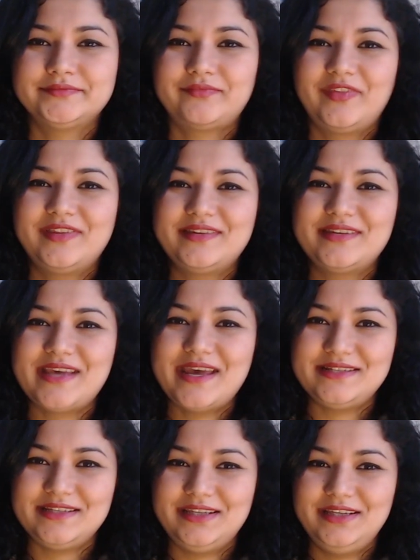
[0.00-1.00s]
Teddy
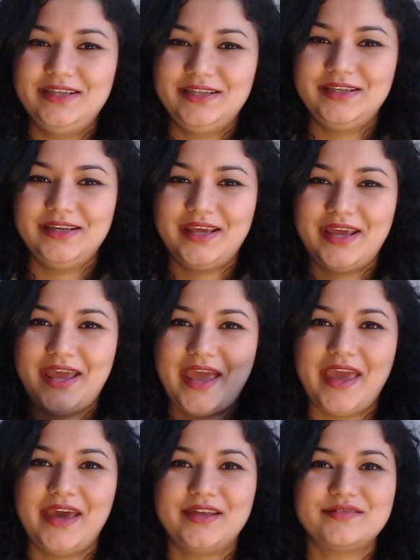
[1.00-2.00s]

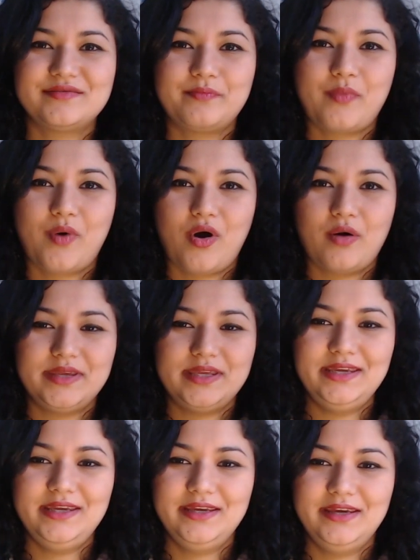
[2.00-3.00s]
and
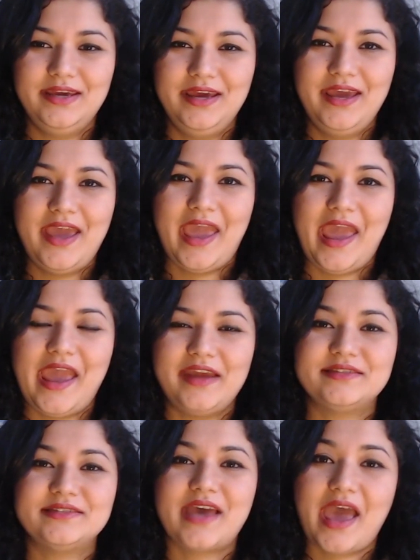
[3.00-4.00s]
Bobby
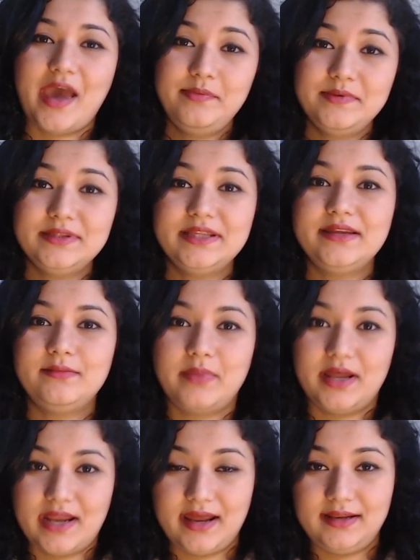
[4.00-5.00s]
ate apple and
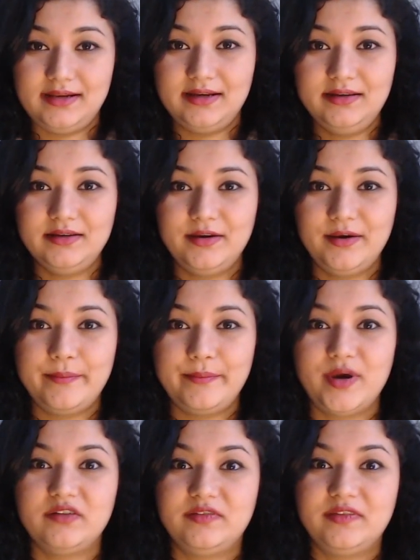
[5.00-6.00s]
banana,
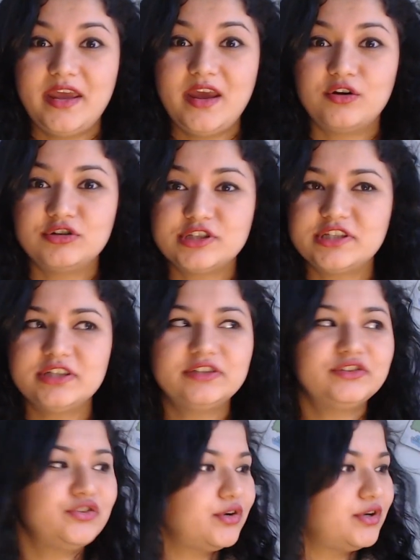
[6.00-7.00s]
but they are still
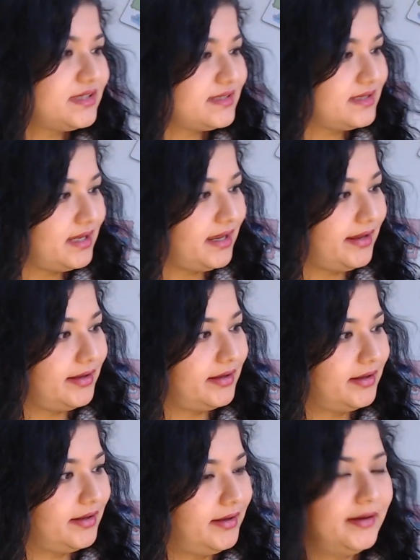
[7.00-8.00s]
thirsty.
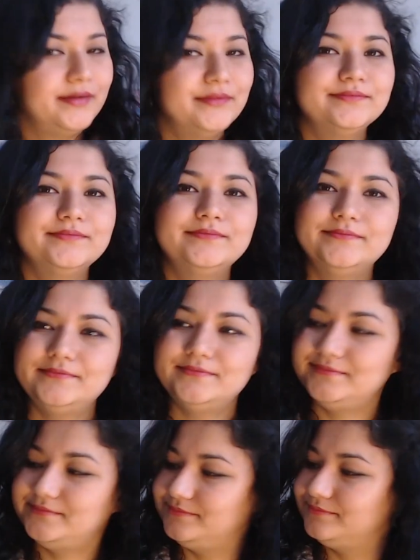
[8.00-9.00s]

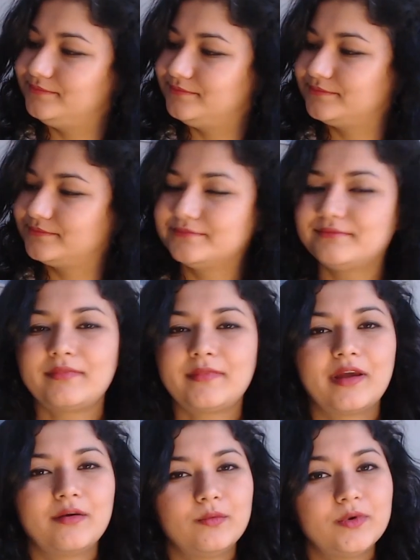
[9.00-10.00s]
Hmm,
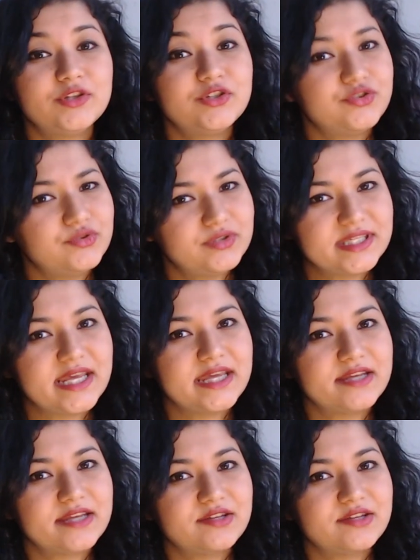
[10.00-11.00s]
what should they
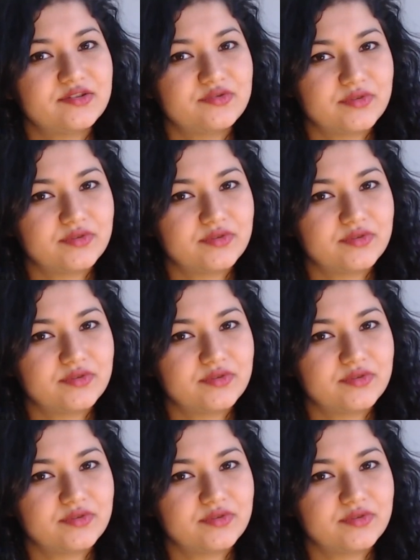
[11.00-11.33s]
drink?